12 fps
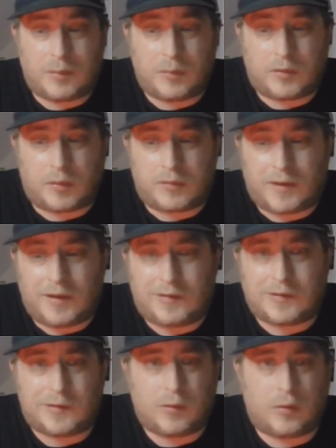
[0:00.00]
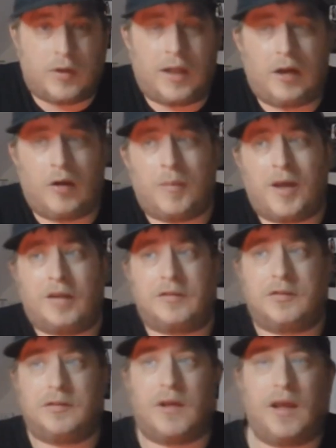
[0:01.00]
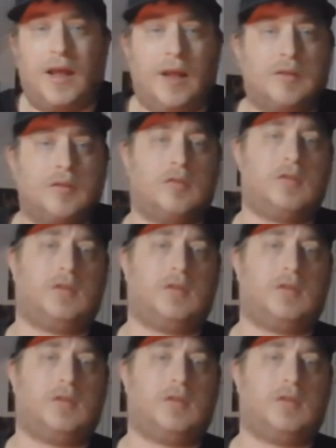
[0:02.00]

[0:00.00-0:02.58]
It was a Texas Tornado match, and